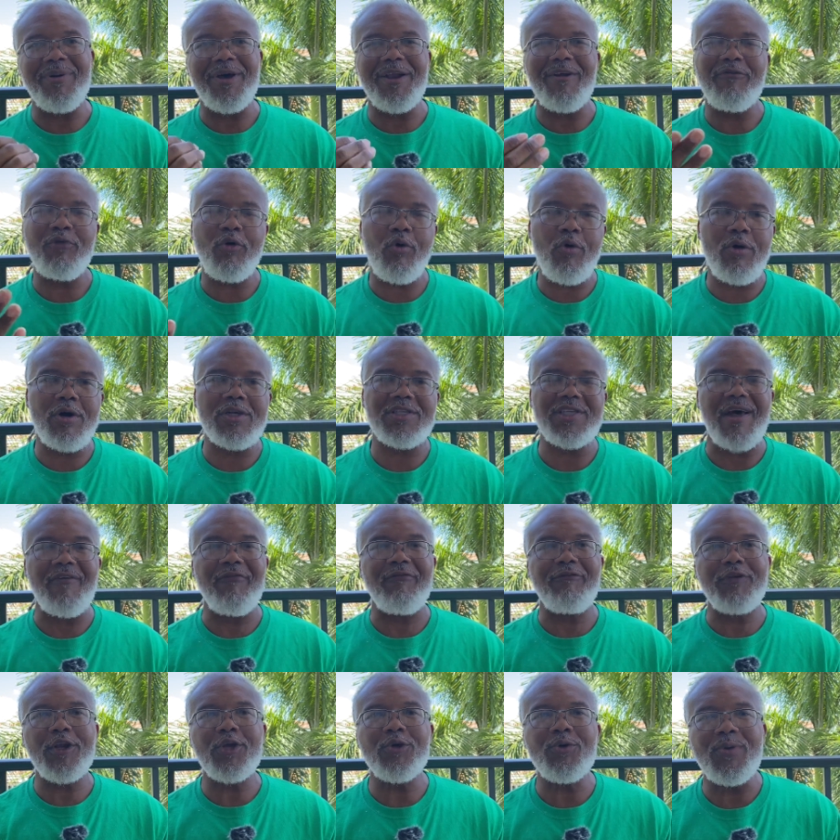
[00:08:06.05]
But of course, I
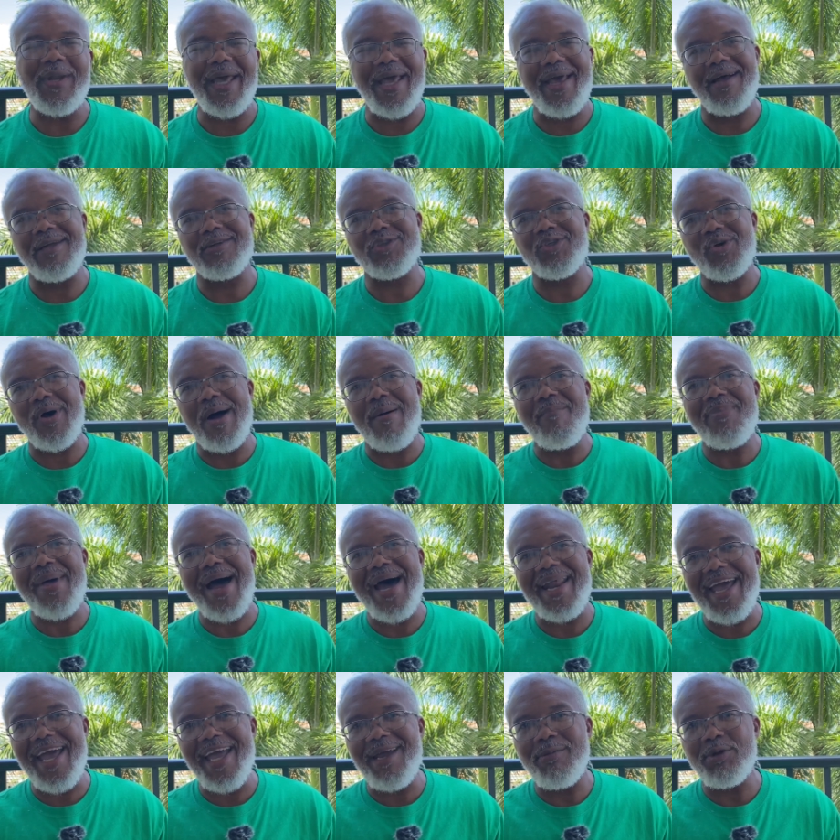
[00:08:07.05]
flew down, so I'm
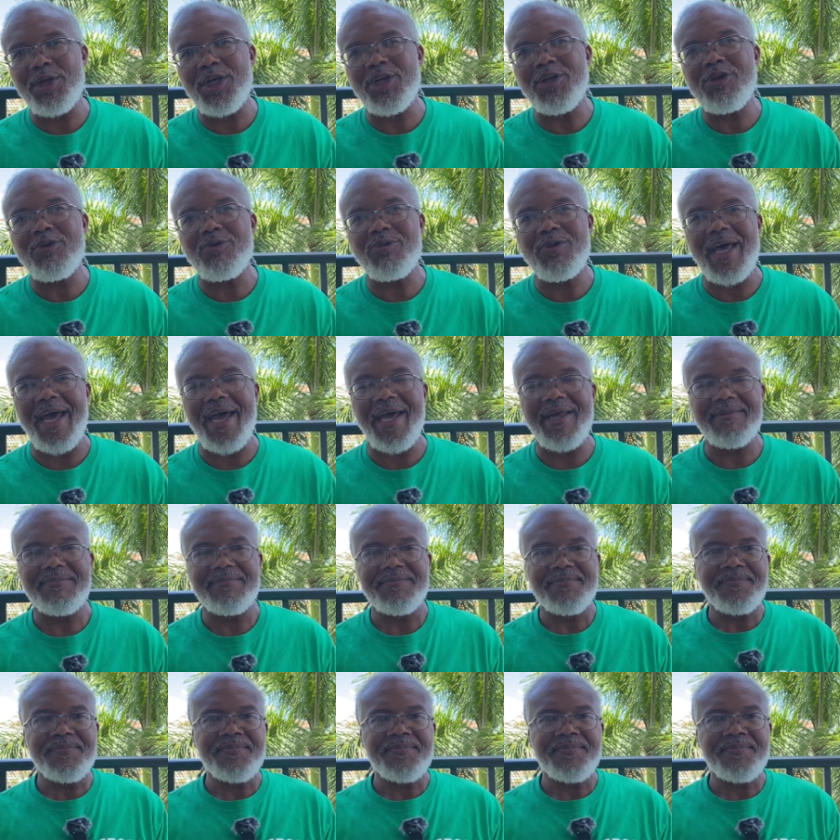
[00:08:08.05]
not able to do that.